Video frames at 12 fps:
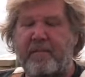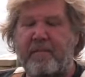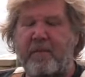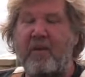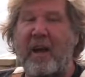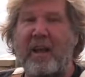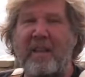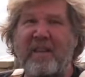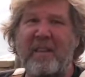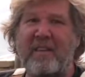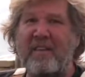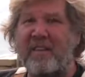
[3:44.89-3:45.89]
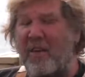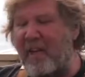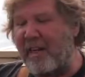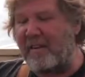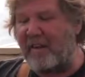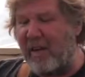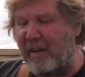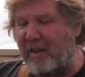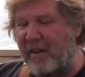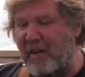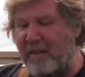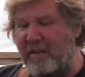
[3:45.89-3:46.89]
right? And so that's not
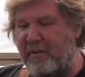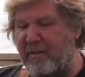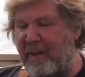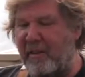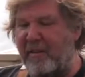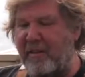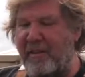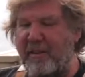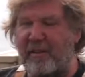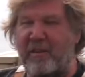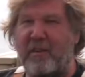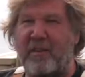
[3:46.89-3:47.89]
good, right? So this,